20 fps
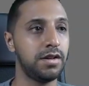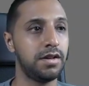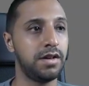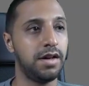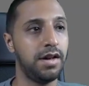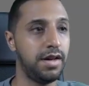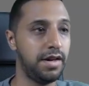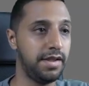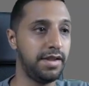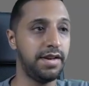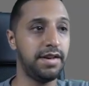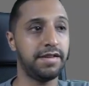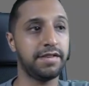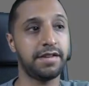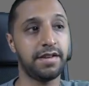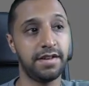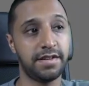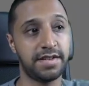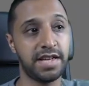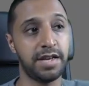and then it's
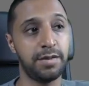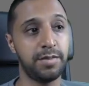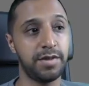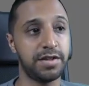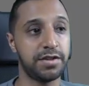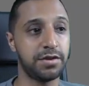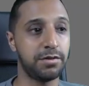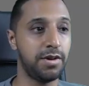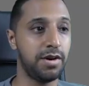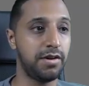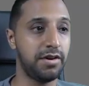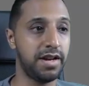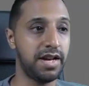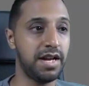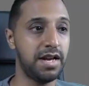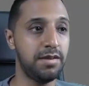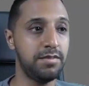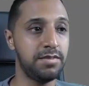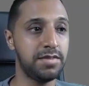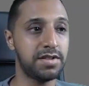going to take me to where I am.